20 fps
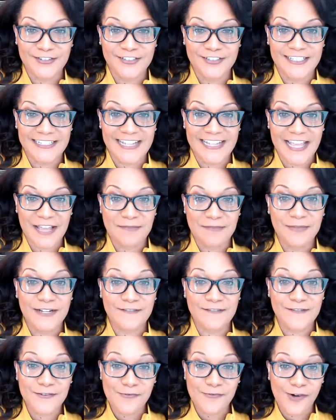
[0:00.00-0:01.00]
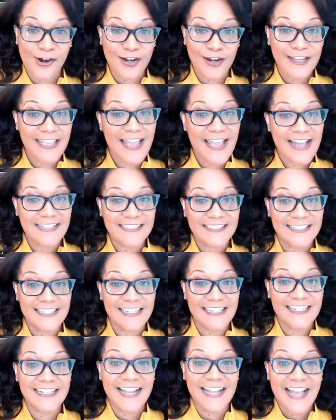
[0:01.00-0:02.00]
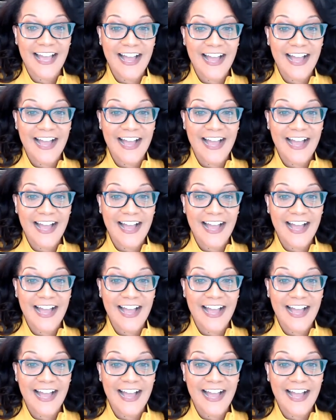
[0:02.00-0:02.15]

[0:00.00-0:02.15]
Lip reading: today, but if you are catching it,